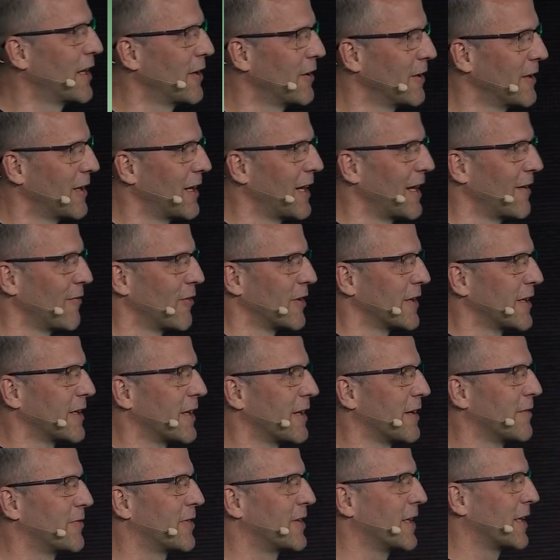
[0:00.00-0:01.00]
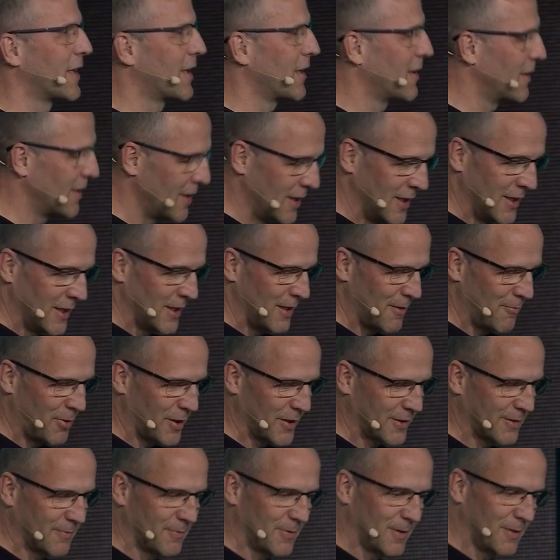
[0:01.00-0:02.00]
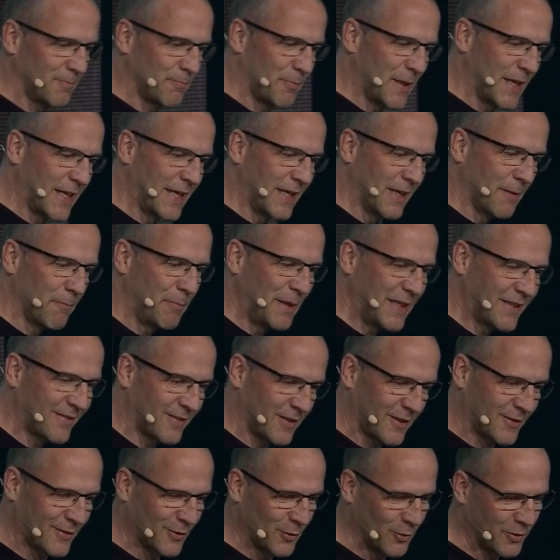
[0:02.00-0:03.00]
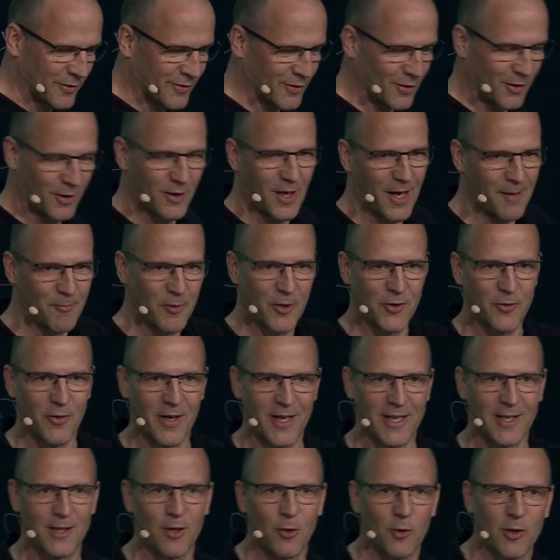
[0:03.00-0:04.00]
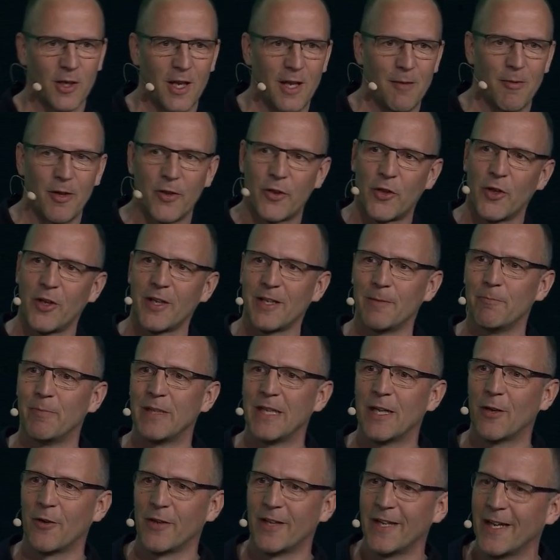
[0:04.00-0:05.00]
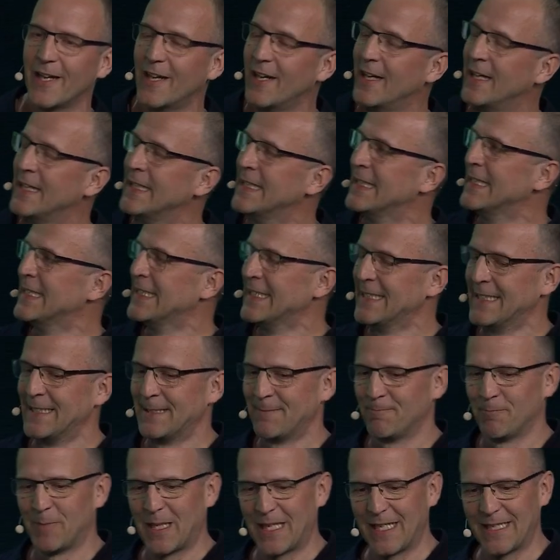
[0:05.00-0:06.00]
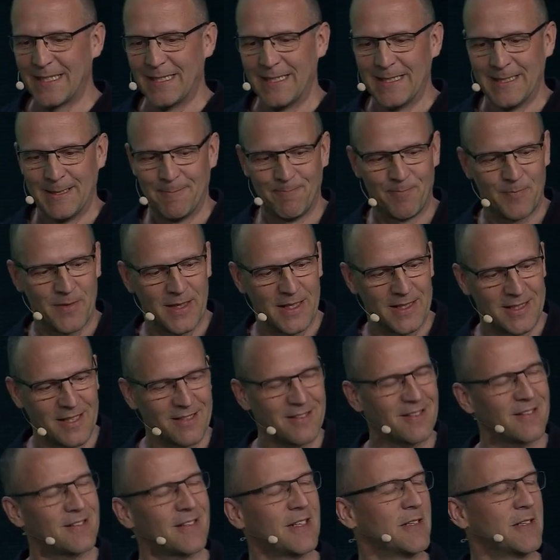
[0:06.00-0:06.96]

on a level that I'm thinking about baking a pizza soon, so I'm not running CodeLlama 13B on there. But this